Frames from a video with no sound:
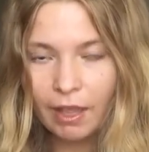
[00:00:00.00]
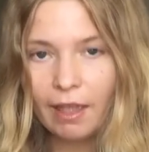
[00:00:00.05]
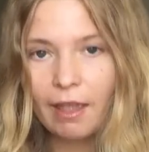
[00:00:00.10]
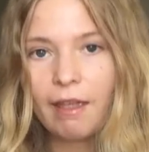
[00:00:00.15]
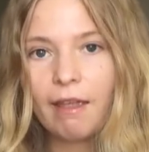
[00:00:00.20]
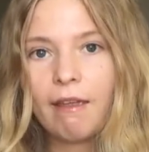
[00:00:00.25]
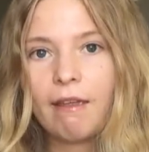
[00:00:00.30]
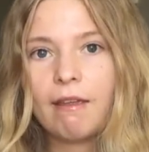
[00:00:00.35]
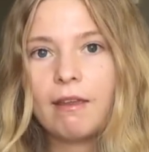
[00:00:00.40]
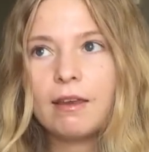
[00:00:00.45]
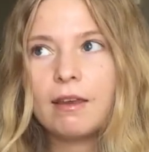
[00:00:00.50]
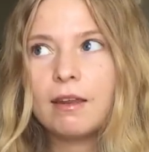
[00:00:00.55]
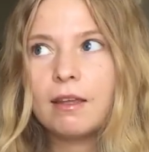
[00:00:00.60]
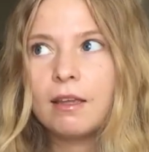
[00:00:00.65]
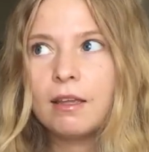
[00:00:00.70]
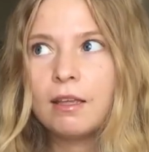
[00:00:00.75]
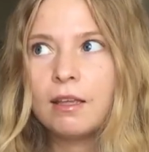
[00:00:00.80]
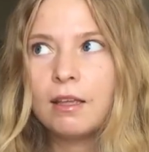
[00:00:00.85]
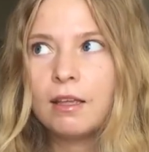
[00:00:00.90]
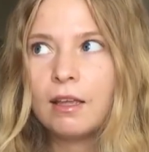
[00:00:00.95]
And
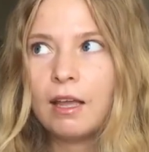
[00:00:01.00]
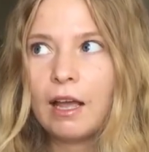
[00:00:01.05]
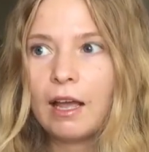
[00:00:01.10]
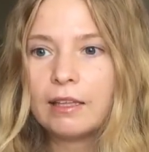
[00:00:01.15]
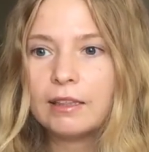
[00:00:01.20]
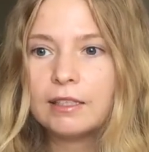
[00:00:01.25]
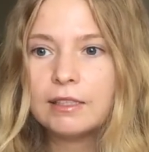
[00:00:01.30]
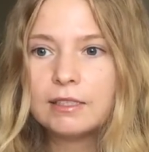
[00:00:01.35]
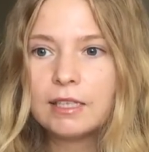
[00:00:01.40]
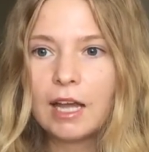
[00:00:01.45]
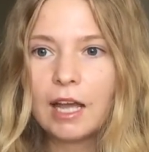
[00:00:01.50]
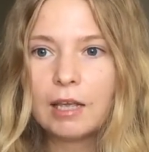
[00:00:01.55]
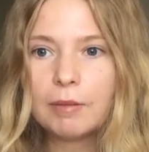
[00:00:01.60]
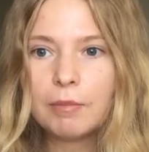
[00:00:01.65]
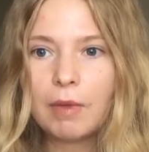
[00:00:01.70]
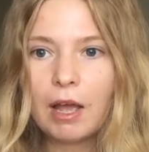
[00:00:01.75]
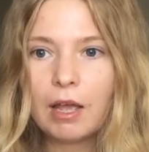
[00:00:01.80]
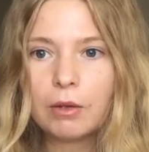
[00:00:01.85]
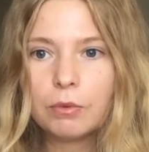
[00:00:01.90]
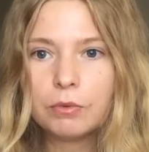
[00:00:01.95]
at the
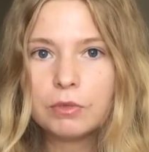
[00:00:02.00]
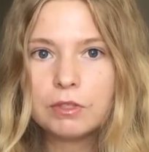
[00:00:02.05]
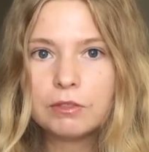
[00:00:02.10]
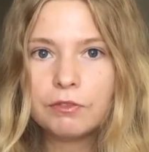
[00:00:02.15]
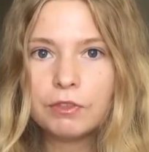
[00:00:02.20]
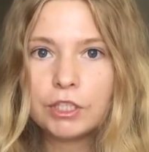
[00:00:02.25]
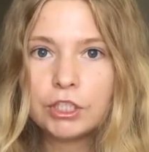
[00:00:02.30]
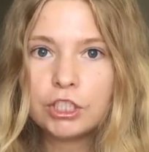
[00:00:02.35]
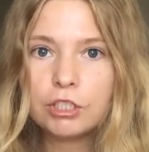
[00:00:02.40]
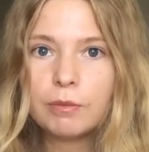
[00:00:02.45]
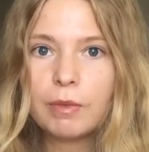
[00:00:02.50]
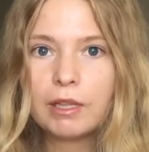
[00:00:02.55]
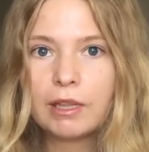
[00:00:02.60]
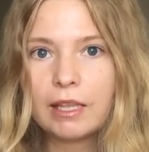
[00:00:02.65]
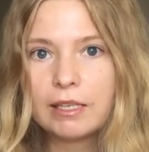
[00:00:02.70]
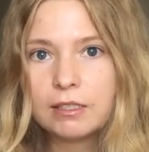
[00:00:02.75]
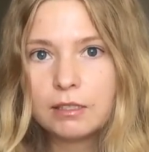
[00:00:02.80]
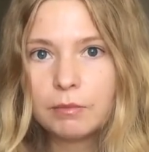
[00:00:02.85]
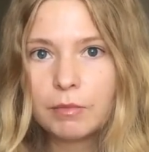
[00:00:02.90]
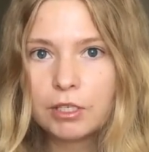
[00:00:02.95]
time, I was finishing my
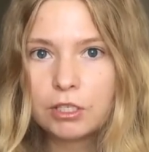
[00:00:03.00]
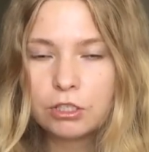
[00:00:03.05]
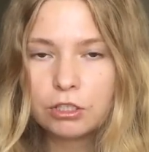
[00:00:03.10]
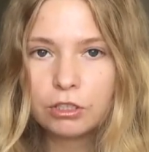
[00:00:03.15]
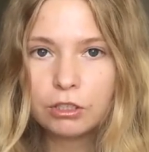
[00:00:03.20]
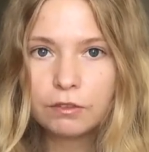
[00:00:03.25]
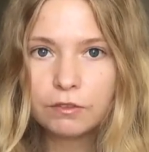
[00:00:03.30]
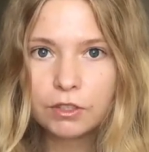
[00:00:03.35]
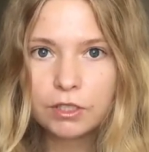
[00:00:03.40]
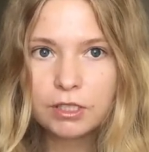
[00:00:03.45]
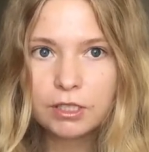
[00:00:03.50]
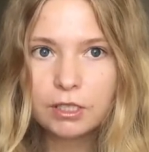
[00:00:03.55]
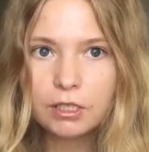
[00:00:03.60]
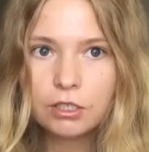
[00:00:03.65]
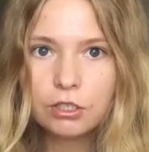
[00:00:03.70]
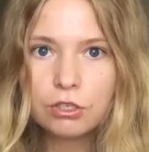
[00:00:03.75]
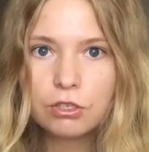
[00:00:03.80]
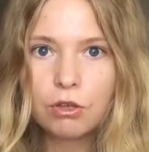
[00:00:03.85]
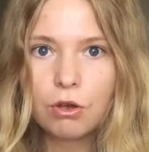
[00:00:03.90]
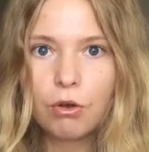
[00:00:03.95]
last semester
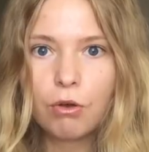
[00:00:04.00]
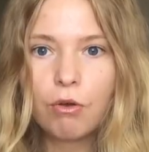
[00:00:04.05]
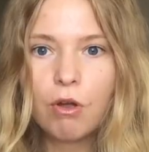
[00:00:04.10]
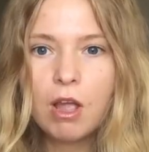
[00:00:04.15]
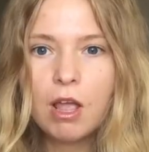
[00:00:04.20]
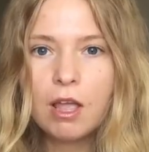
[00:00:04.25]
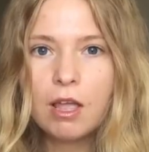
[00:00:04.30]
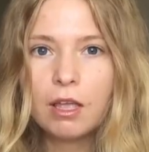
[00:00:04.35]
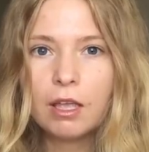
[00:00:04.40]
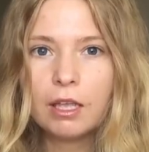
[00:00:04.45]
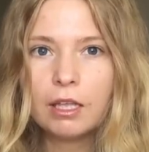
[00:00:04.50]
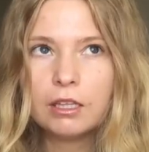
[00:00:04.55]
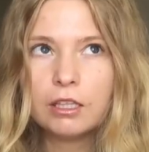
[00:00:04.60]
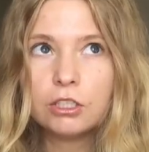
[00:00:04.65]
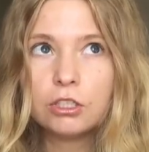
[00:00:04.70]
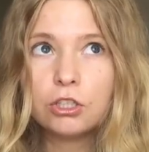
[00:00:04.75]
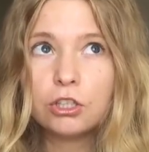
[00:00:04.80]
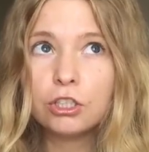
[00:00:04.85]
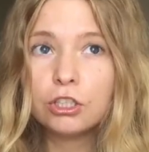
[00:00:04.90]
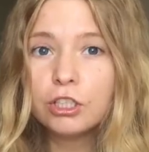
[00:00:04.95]
university, so
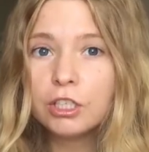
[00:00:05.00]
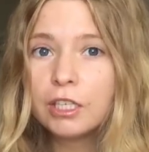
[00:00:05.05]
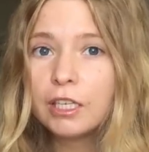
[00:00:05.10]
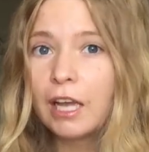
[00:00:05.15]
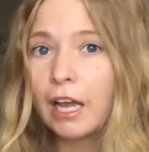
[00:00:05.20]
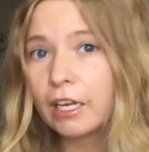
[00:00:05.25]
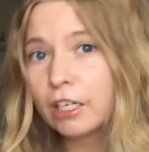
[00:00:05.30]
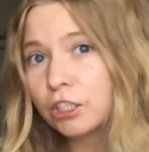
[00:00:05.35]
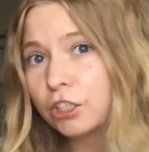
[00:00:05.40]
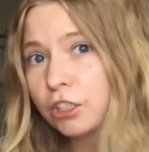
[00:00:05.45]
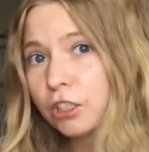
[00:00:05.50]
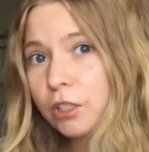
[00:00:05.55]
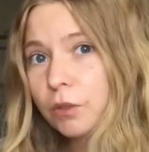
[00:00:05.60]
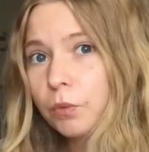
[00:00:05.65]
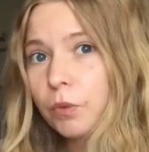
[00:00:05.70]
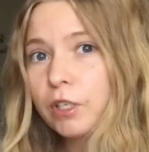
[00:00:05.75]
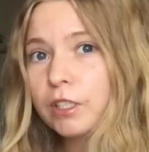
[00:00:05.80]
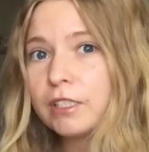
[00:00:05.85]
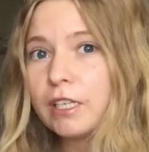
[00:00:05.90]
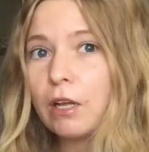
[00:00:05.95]
the 30 actually
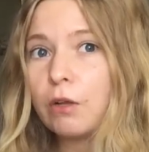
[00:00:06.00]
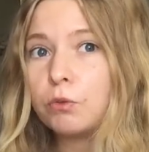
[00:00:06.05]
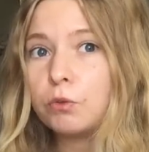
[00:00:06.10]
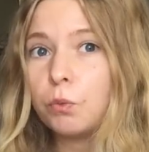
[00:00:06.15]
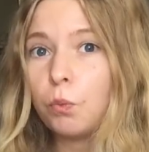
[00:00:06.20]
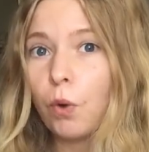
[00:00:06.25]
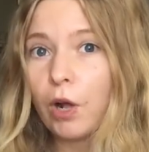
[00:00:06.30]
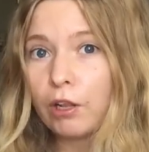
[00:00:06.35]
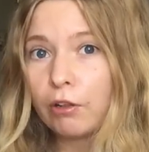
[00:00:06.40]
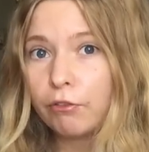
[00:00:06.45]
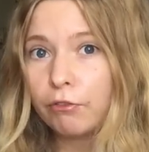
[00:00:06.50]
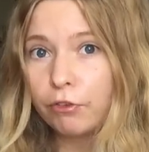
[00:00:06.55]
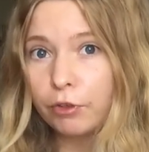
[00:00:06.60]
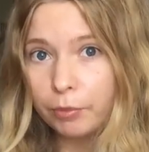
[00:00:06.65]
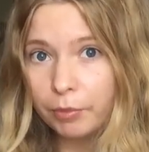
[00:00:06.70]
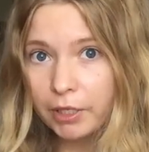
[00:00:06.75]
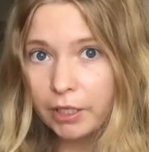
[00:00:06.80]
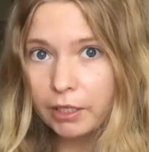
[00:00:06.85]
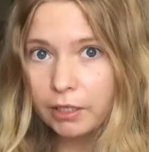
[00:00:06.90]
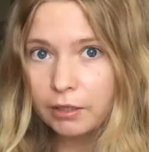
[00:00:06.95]
worked out well
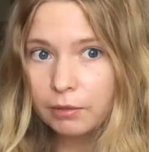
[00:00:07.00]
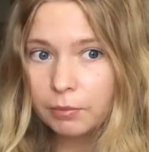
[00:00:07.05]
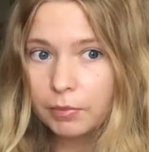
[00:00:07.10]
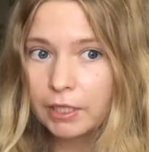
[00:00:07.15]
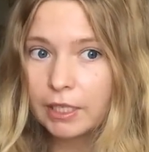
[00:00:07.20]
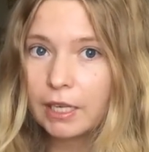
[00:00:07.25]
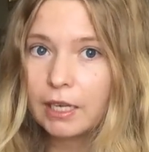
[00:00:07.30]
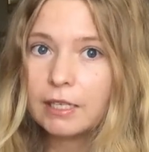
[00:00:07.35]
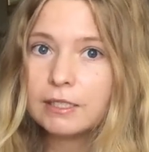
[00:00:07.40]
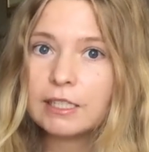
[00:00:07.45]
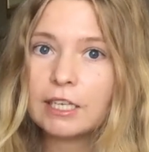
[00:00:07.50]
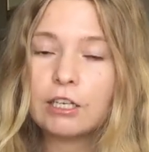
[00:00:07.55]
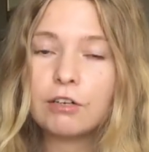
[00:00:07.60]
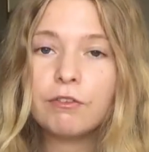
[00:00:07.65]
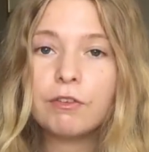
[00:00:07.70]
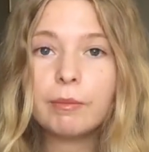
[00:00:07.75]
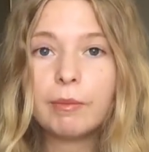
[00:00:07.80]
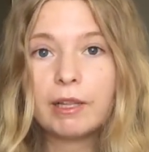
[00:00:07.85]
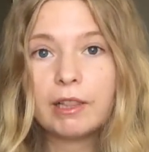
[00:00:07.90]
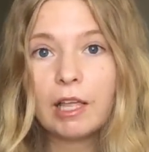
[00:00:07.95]
for me because I could
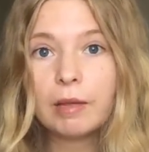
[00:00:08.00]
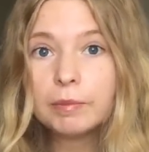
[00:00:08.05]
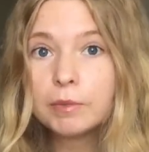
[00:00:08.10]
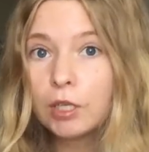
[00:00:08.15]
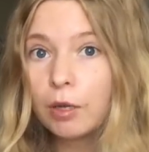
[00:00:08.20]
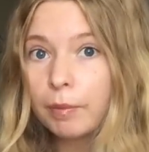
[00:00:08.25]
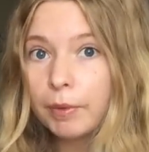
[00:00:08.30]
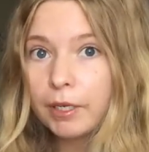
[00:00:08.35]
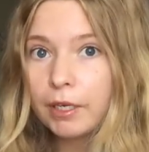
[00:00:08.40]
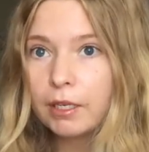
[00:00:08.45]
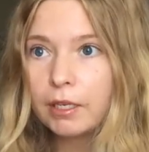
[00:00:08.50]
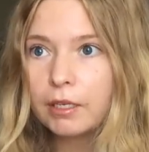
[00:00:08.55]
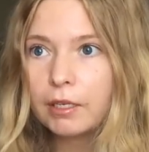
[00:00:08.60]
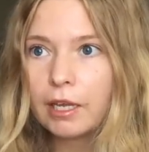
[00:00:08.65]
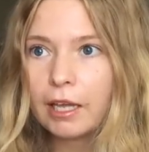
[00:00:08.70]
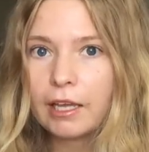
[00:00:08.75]
fit my laptop in it.